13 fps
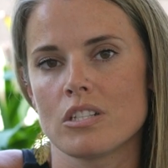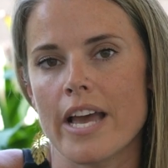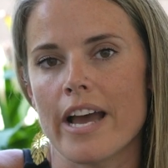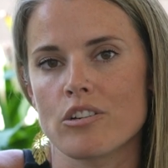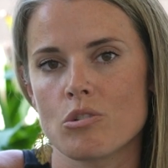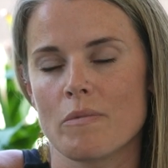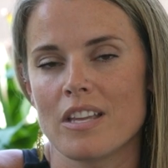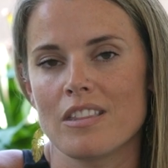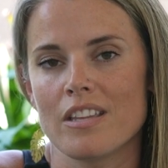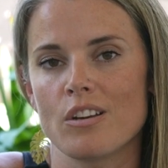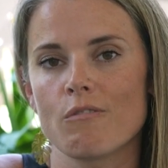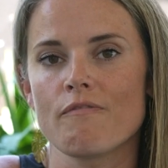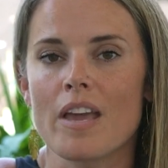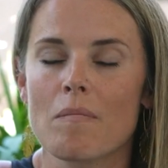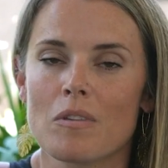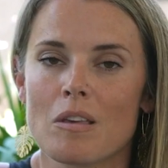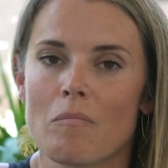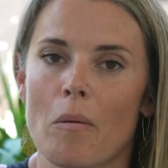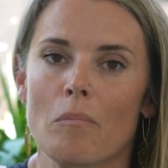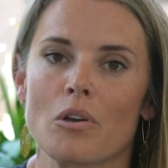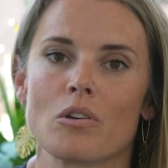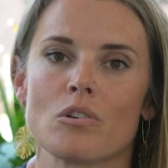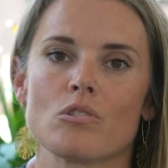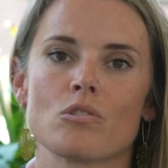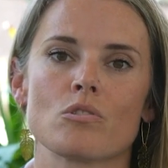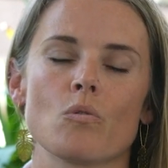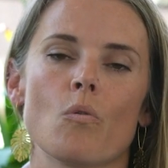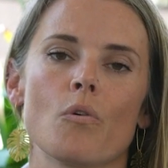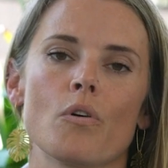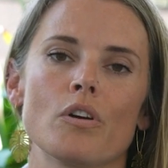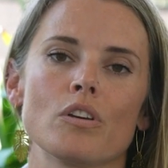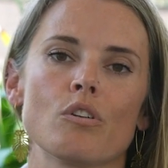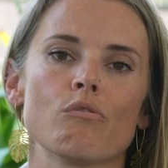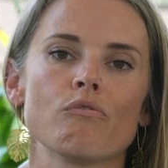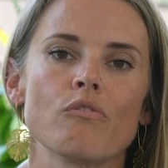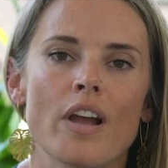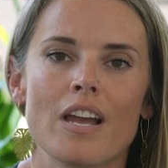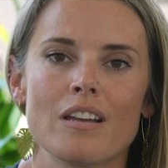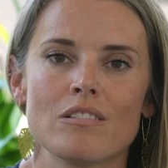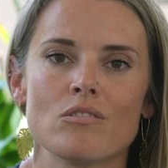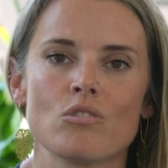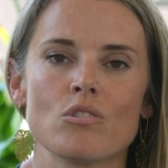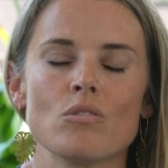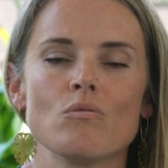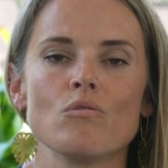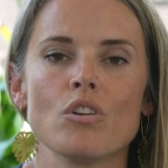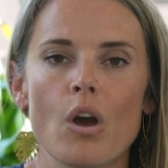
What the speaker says: attachment that your family members or your friends who